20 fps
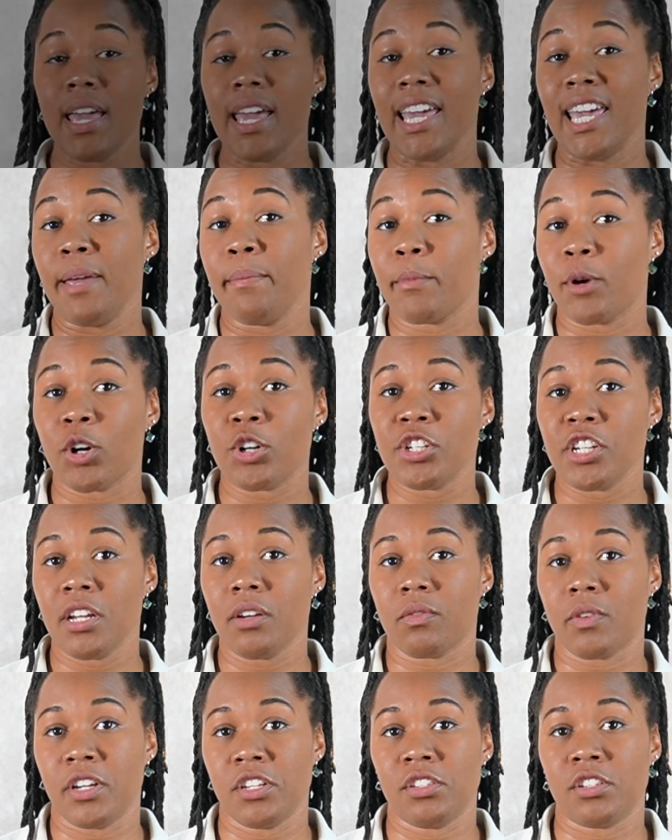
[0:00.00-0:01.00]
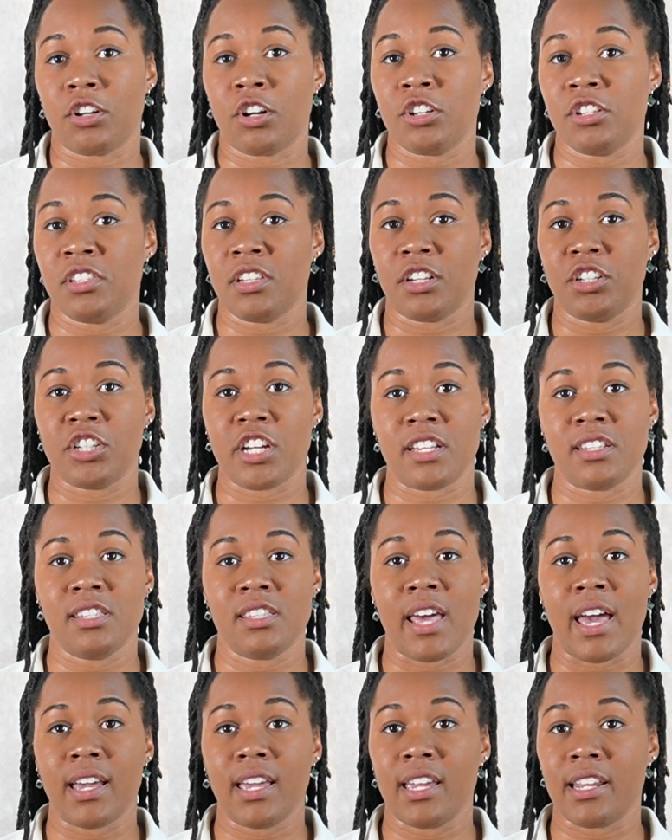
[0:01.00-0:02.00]
Emerging research suggests
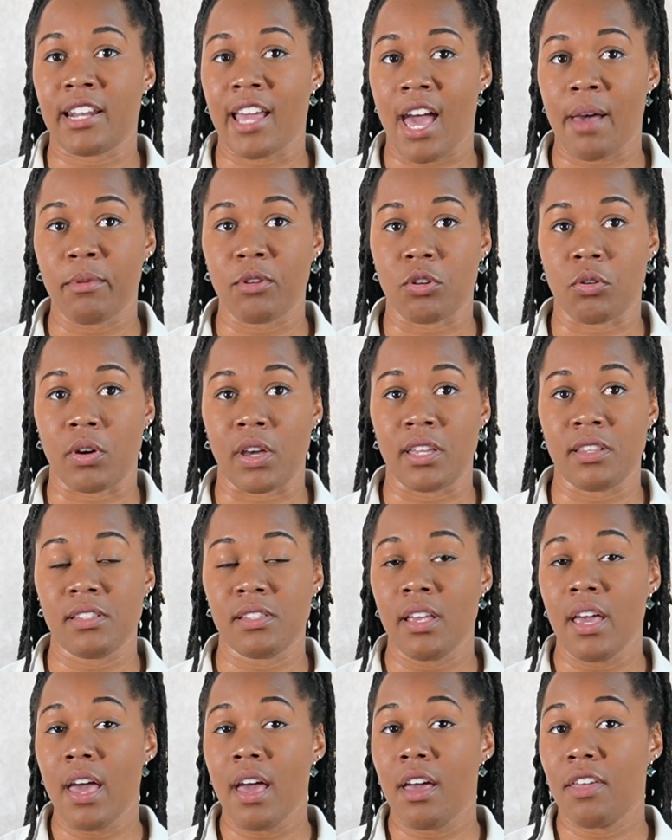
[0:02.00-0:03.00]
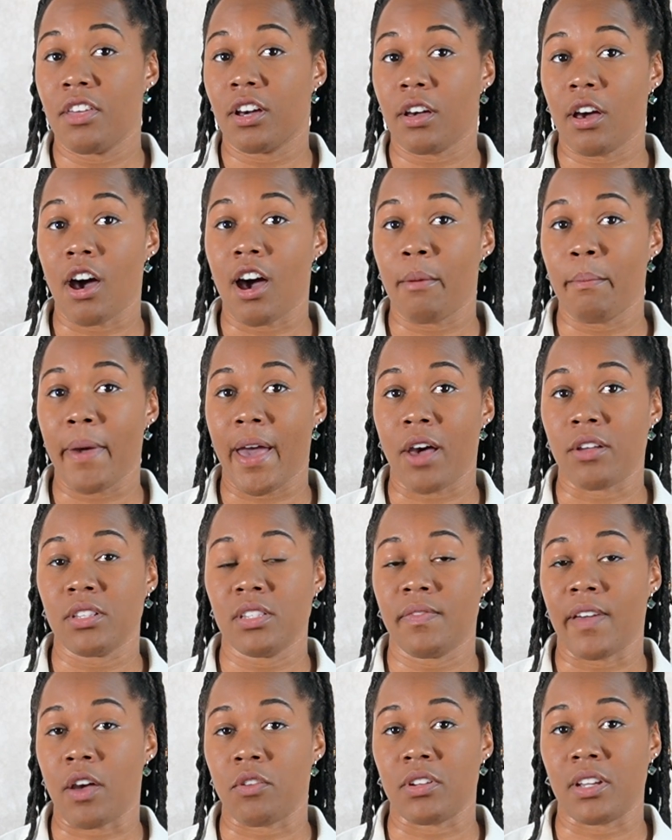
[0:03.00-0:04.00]
that cannabinoids, the
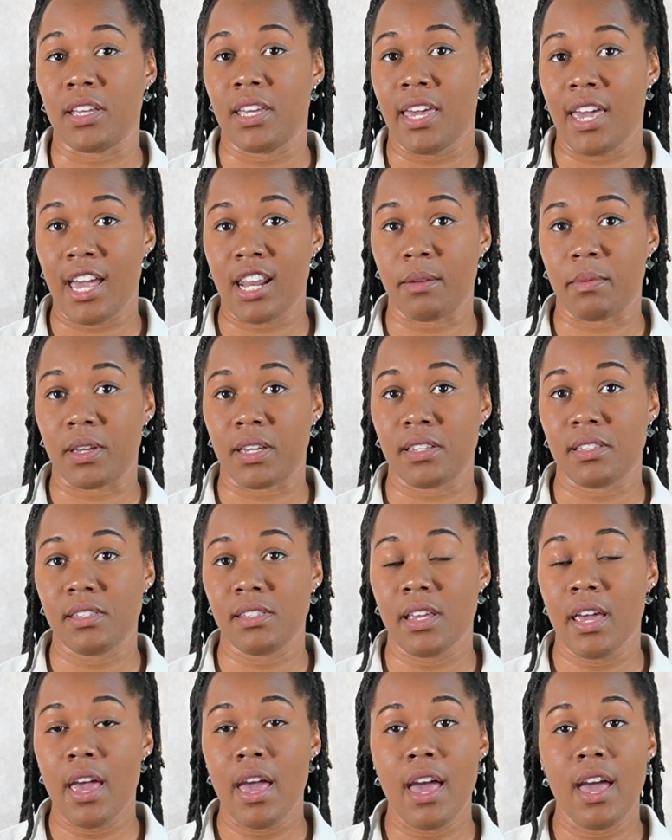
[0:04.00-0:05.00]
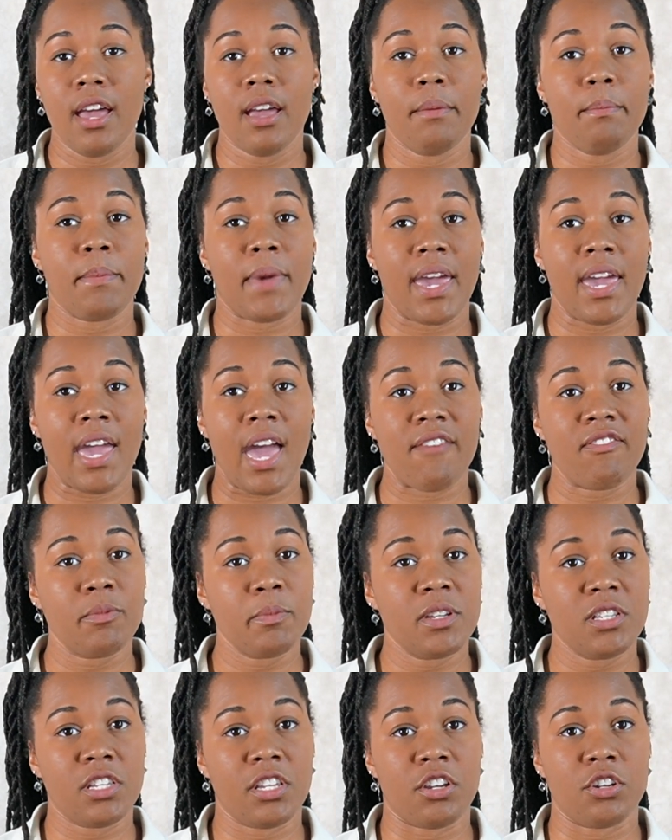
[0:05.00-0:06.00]
compounds found in cannabis, may have a
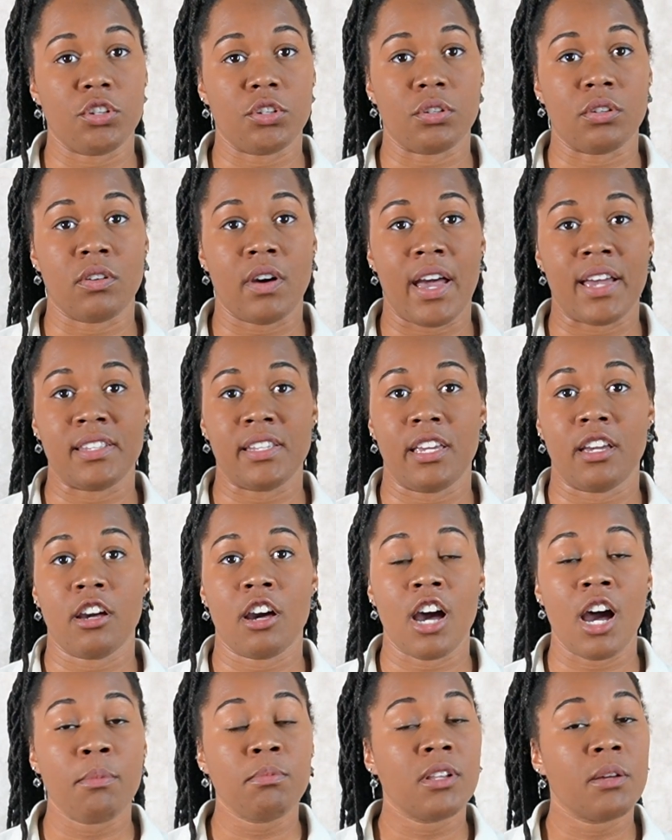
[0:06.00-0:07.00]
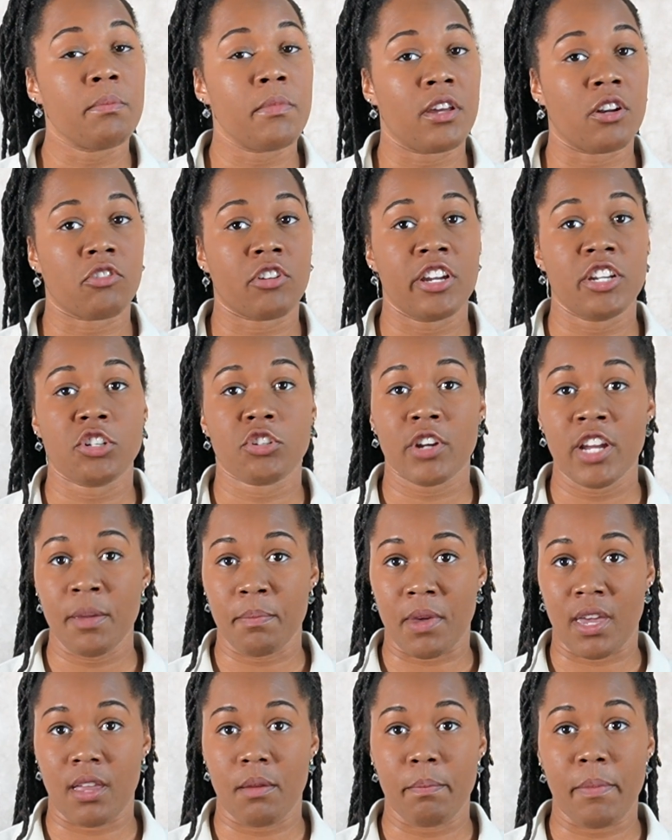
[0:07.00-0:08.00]
potential as a complementary
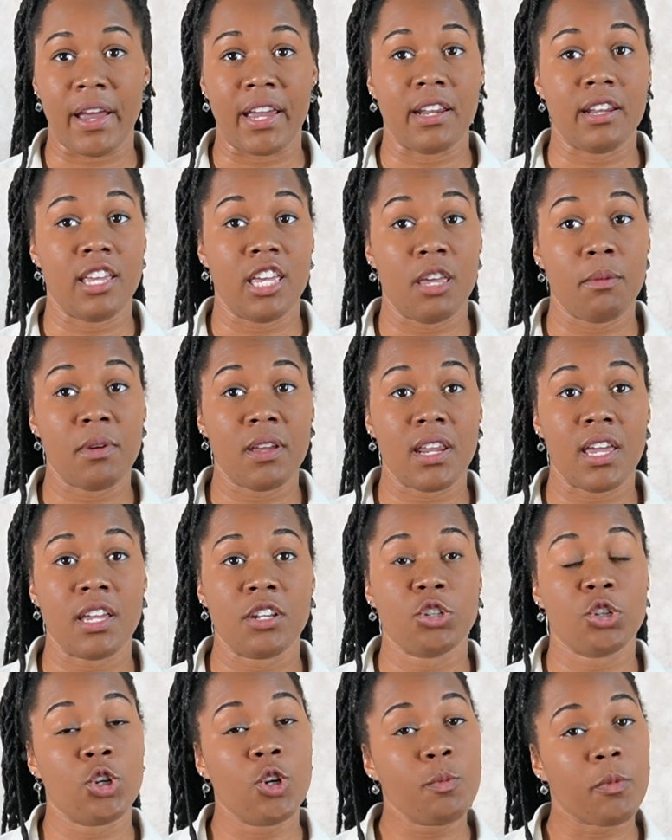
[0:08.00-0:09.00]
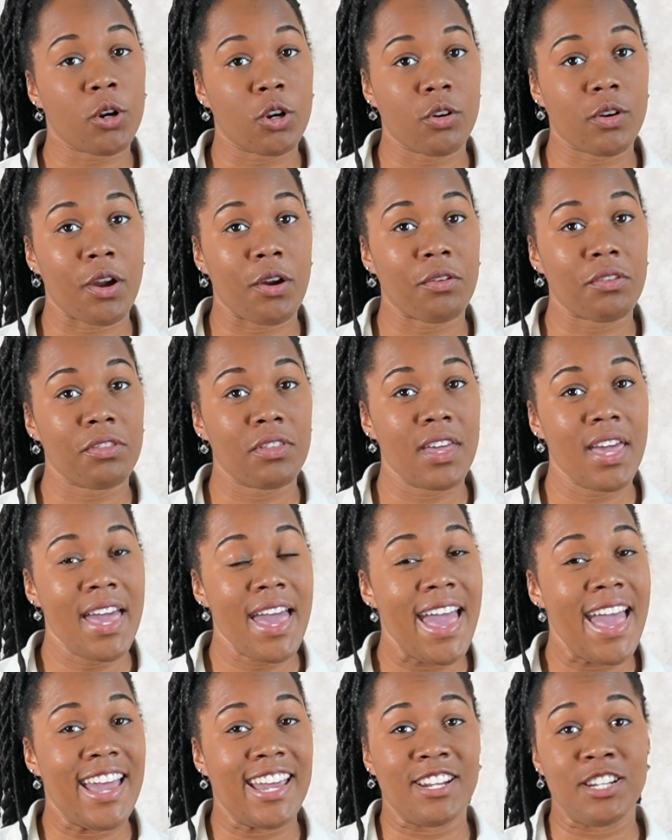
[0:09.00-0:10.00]
treatment by inhibiting tumor growth,
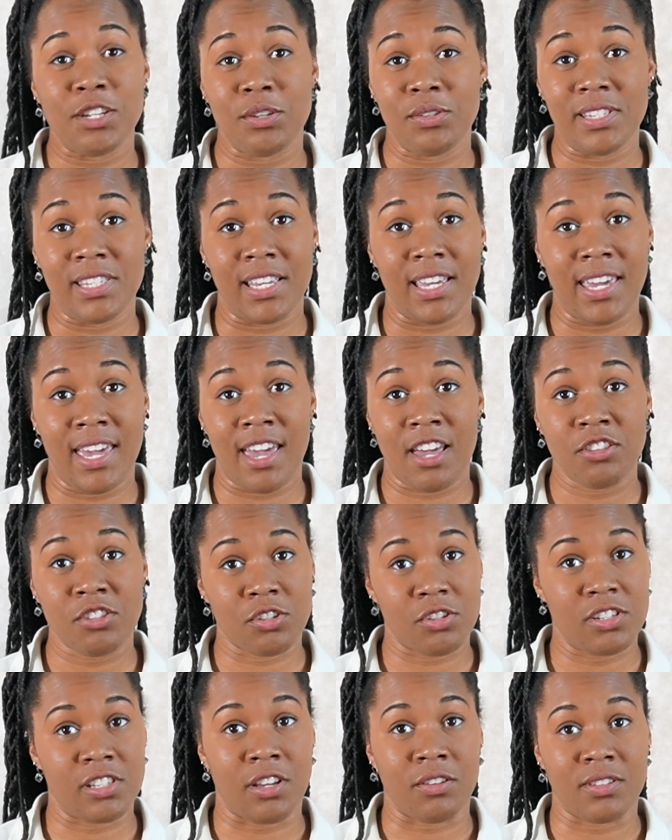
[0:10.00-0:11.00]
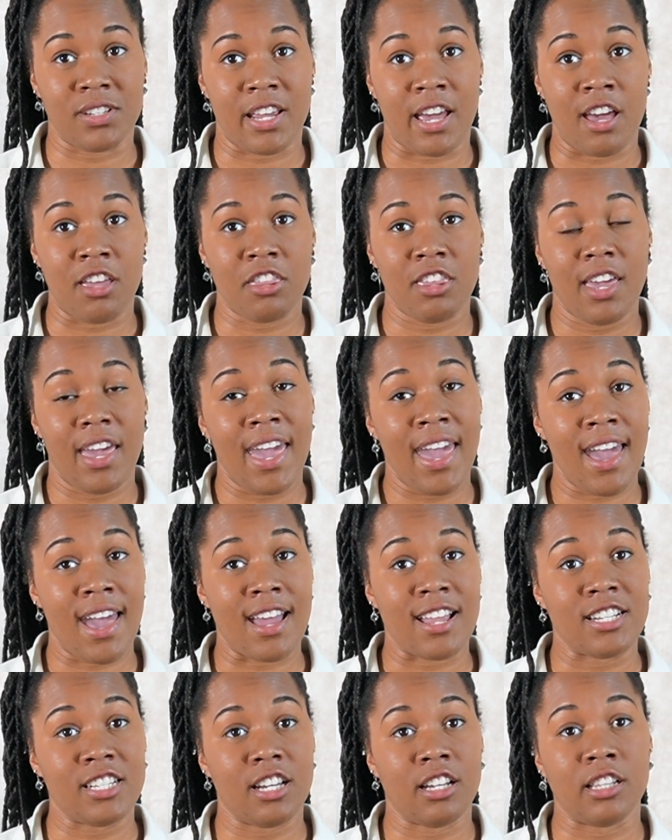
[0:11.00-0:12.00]
inducing cancer cell death,
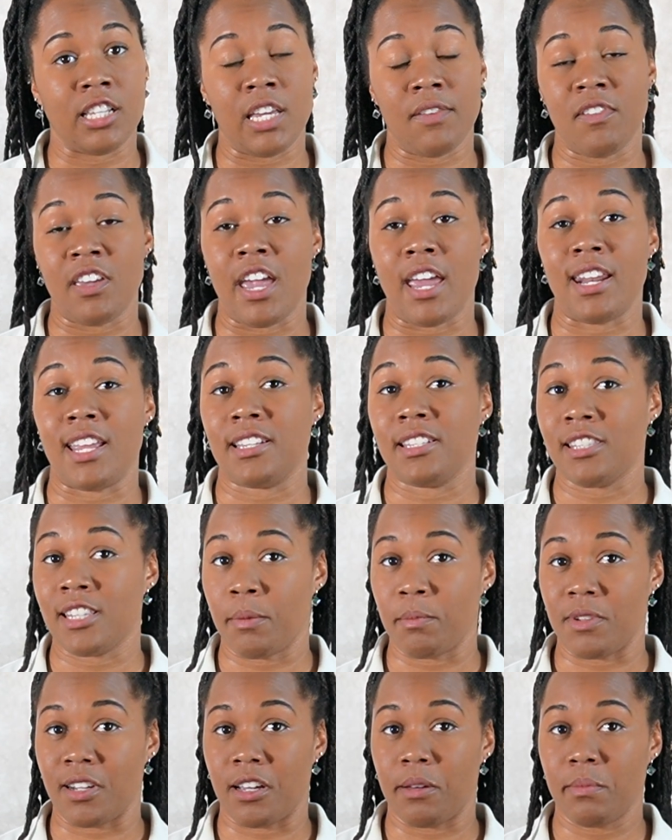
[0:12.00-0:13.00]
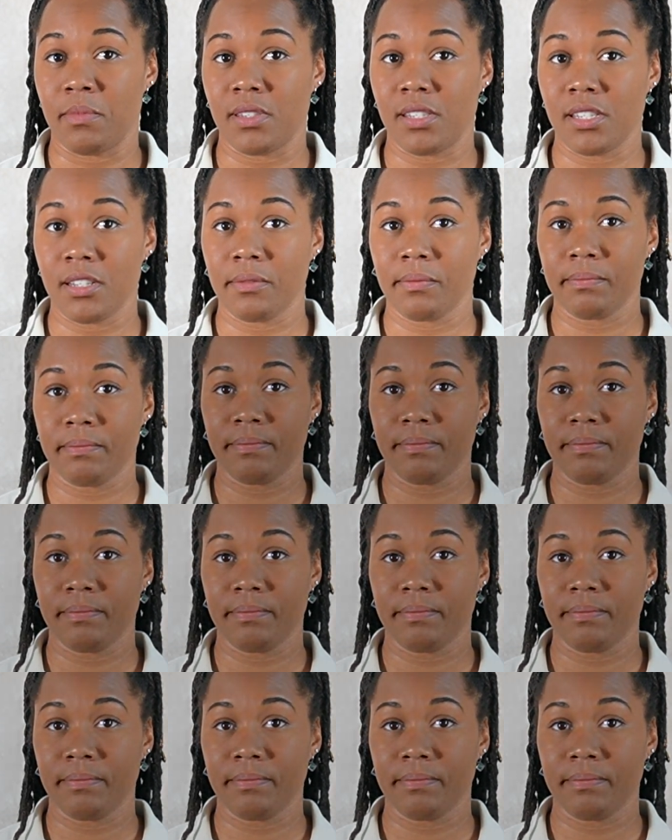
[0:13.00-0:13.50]
and alleviating symptoms.